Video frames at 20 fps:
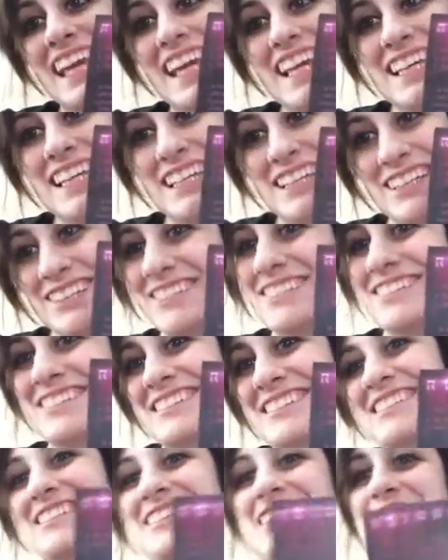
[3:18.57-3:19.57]
thank you
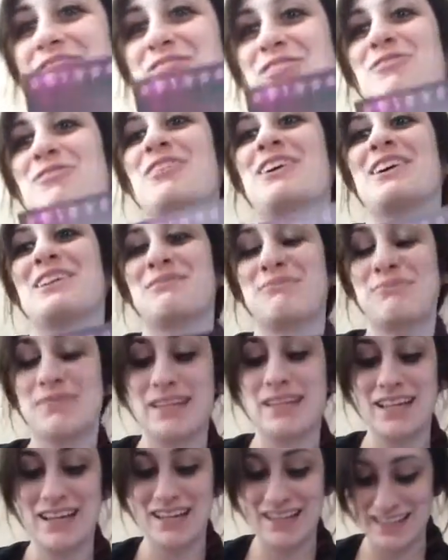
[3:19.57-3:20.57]
to everyone
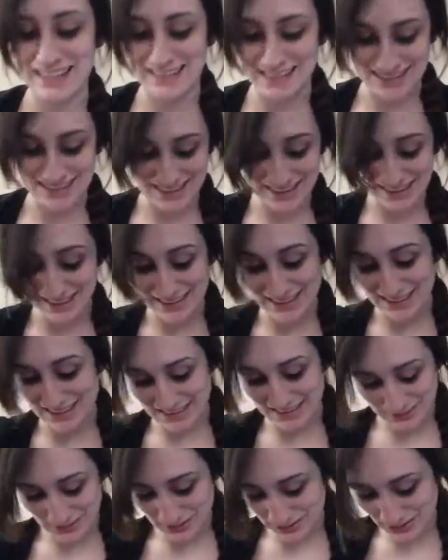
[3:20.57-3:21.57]

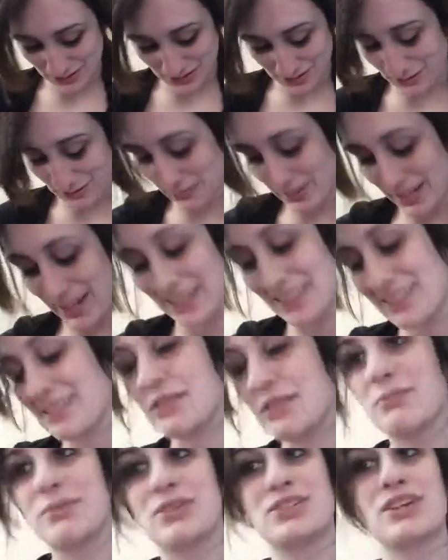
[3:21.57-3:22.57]
because we had
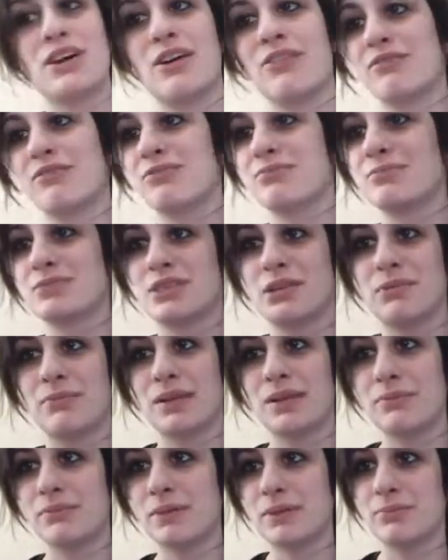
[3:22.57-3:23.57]
so much help from so
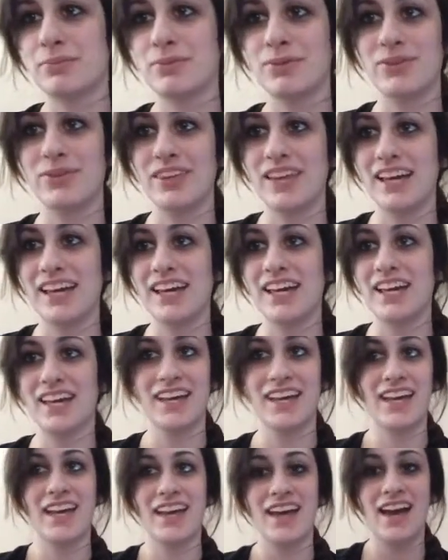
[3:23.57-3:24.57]
many people that
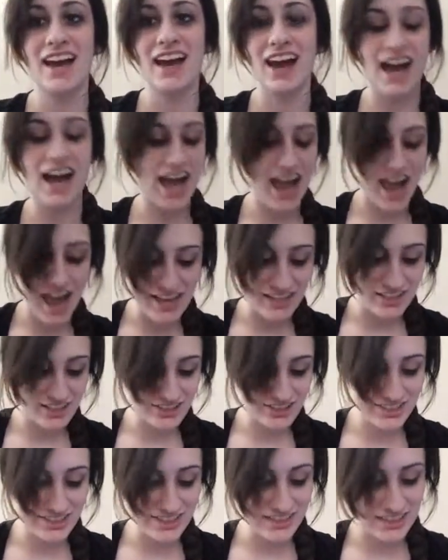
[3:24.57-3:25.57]
I
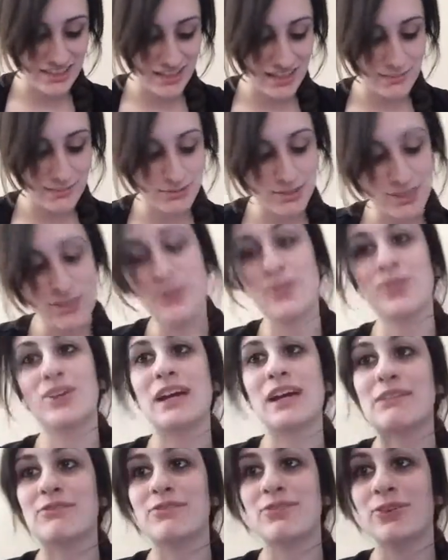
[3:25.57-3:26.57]
just am so
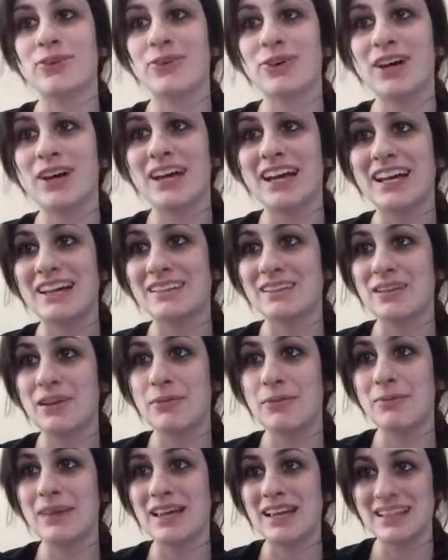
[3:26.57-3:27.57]
grateful and
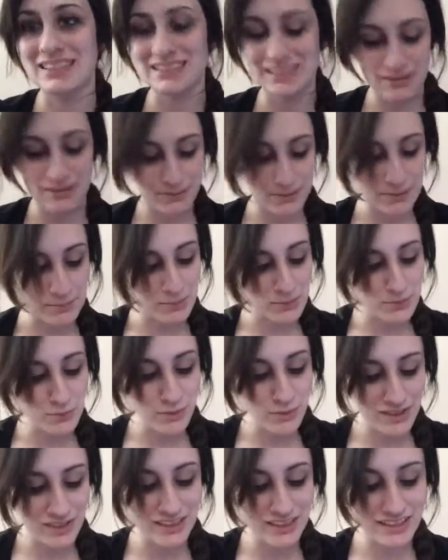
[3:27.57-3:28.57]
amazed at people's
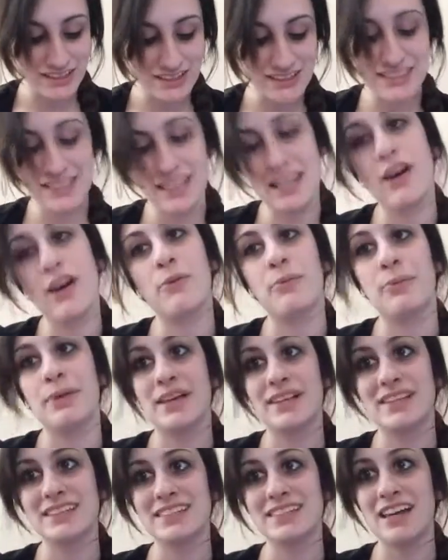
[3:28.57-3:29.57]
willingness to help
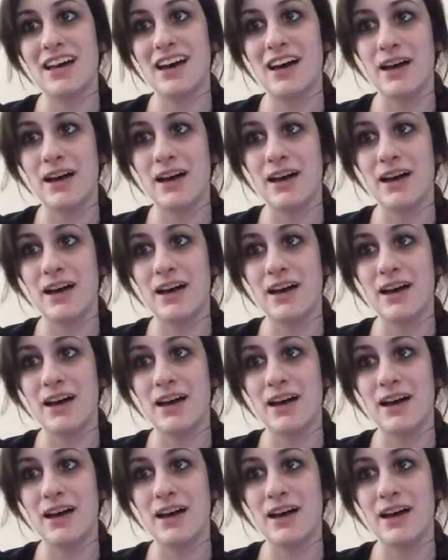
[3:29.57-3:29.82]
us